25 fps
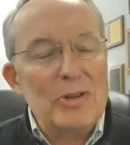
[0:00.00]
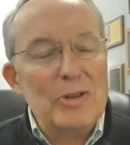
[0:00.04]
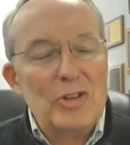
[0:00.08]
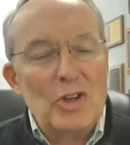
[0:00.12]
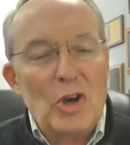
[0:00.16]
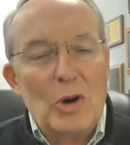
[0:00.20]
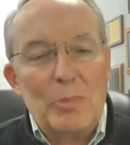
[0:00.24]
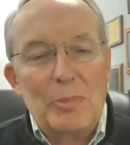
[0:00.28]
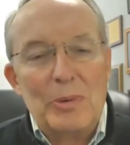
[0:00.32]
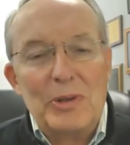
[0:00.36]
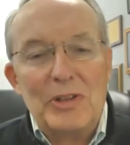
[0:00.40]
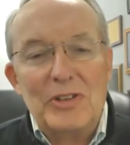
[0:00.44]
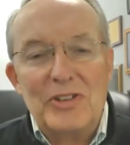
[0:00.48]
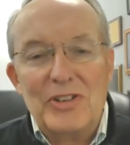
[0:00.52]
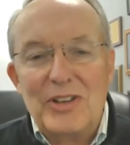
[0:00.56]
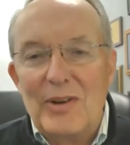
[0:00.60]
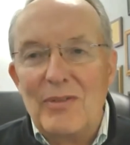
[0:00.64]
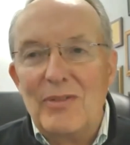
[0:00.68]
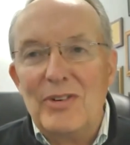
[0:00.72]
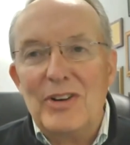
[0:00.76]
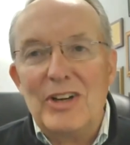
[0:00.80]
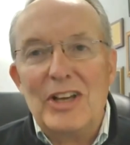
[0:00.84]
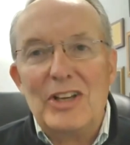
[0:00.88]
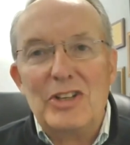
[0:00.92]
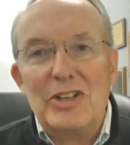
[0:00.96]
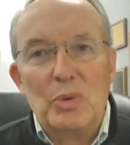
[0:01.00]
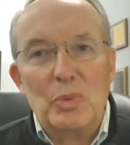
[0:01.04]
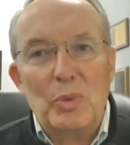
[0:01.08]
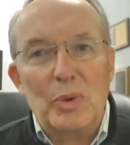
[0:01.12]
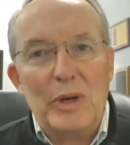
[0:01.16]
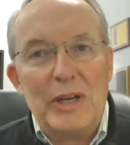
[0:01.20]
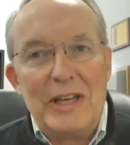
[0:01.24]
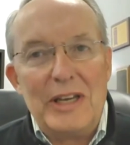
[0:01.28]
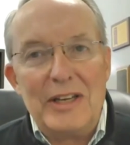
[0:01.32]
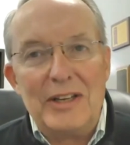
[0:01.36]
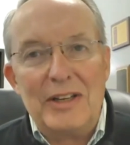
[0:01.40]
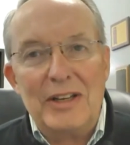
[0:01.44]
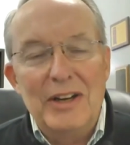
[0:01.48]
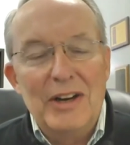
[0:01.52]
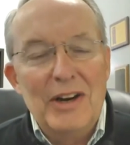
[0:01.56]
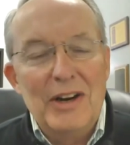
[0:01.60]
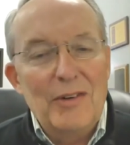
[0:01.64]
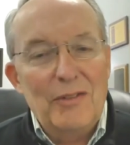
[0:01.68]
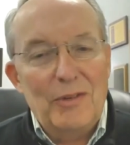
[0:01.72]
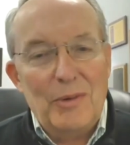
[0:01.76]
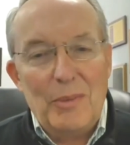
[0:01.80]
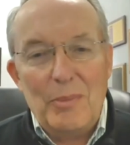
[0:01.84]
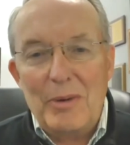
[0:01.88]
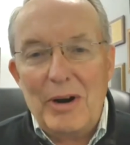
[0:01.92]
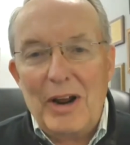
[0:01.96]
is open seven days a week
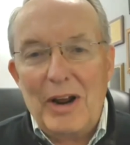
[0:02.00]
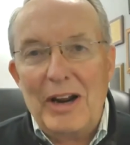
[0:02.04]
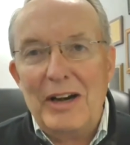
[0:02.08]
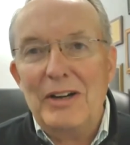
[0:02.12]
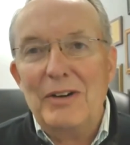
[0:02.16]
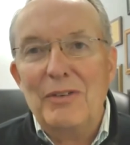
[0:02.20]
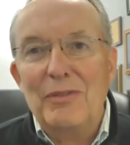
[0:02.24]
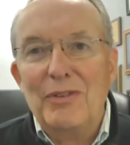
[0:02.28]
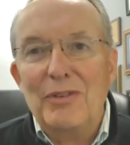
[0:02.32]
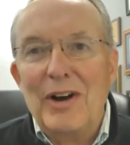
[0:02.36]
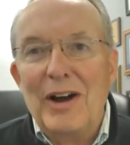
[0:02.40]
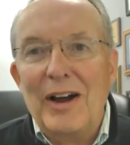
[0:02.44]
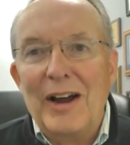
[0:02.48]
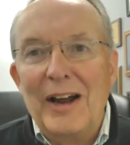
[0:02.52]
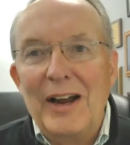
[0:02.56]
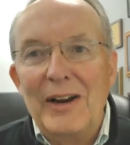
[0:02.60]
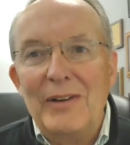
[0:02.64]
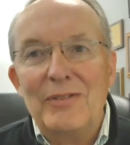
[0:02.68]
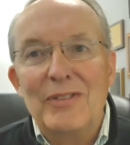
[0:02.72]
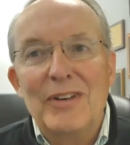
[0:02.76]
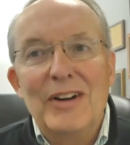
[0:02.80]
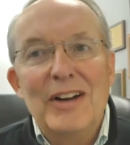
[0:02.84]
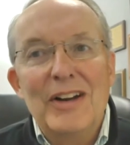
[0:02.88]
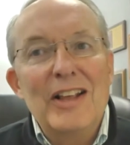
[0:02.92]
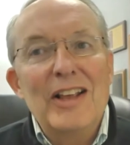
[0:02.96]
from nine to five,